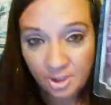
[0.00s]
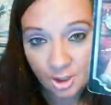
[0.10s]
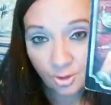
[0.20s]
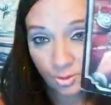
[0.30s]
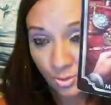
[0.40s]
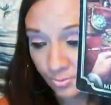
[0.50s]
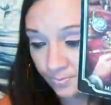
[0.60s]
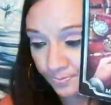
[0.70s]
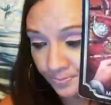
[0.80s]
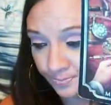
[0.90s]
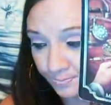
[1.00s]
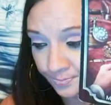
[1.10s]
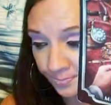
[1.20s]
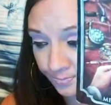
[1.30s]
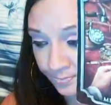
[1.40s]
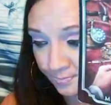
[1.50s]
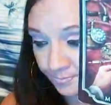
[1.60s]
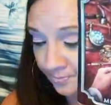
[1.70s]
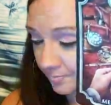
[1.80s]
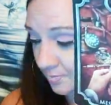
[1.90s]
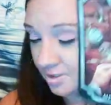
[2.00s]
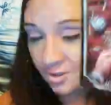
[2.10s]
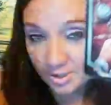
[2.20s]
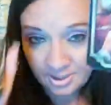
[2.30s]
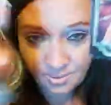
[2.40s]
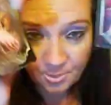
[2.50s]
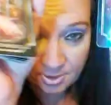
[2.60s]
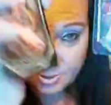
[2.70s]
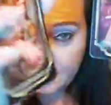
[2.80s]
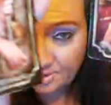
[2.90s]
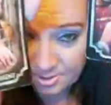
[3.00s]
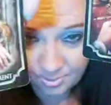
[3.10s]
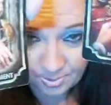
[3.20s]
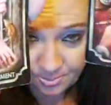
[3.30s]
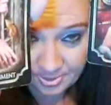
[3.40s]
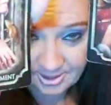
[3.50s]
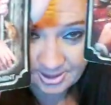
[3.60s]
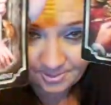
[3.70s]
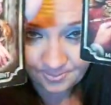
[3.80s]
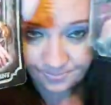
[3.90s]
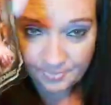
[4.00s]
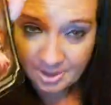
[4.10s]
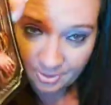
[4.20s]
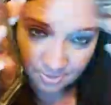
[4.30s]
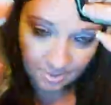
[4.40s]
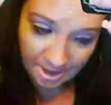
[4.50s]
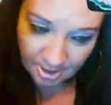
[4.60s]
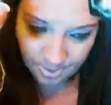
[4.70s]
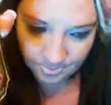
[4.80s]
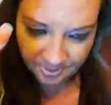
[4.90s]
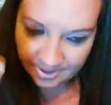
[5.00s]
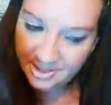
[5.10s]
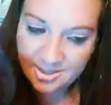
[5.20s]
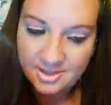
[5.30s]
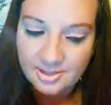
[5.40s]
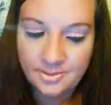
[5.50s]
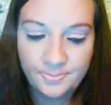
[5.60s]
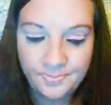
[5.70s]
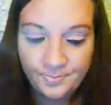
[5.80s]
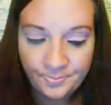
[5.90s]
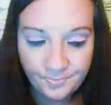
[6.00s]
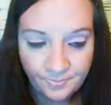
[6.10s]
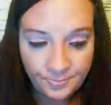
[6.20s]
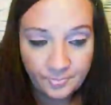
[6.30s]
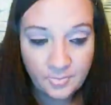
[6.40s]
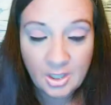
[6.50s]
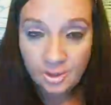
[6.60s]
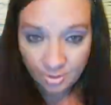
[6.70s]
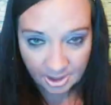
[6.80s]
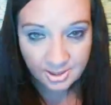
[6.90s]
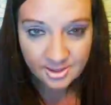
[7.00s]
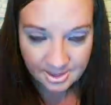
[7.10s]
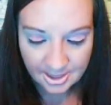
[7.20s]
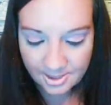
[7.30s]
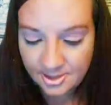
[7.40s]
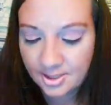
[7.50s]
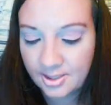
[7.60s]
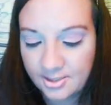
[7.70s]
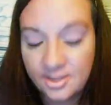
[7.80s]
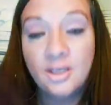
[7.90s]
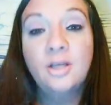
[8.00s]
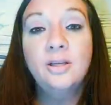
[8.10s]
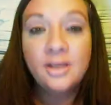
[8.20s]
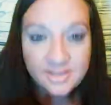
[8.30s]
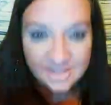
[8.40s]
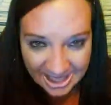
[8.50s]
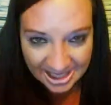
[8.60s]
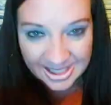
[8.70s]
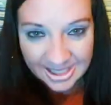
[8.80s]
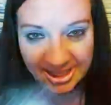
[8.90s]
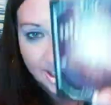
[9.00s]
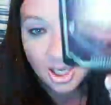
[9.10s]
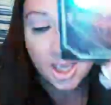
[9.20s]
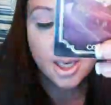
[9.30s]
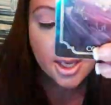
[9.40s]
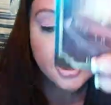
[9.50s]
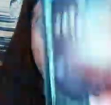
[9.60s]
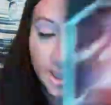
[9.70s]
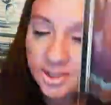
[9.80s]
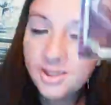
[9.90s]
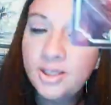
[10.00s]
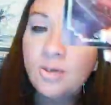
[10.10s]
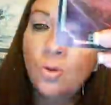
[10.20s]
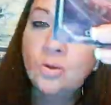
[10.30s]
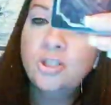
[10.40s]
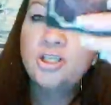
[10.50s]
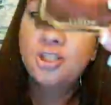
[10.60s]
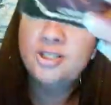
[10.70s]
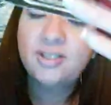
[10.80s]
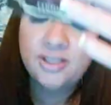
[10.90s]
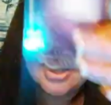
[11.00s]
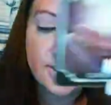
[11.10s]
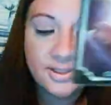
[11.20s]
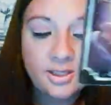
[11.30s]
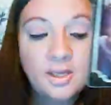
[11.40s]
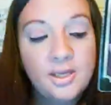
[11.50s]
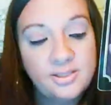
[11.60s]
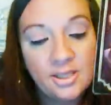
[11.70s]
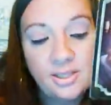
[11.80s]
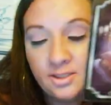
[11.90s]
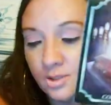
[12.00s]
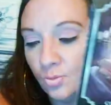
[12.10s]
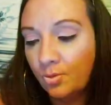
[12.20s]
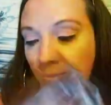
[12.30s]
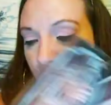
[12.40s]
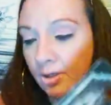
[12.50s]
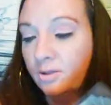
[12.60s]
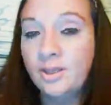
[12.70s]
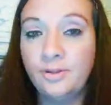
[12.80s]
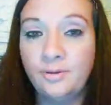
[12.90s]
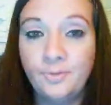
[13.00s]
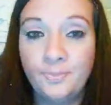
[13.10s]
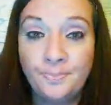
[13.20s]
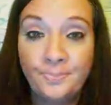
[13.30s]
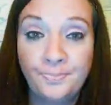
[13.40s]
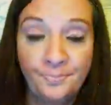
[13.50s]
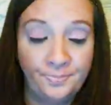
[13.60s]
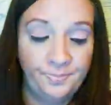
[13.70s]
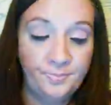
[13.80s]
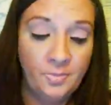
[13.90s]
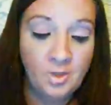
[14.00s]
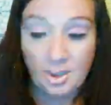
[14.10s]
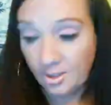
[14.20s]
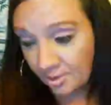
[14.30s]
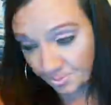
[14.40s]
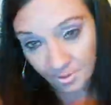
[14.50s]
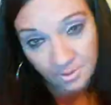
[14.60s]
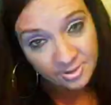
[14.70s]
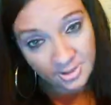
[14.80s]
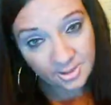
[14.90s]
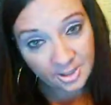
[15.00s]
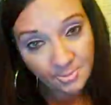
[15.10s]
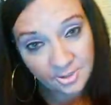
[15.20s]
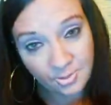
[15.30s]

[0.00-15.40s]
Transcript: of you, this crazy person's going to prison, and you're gonna hear about this and you're getting signs of this here. Yeah, it's ending. It's ending, holy shit. Yes, it's ending one way or another. And this person's coming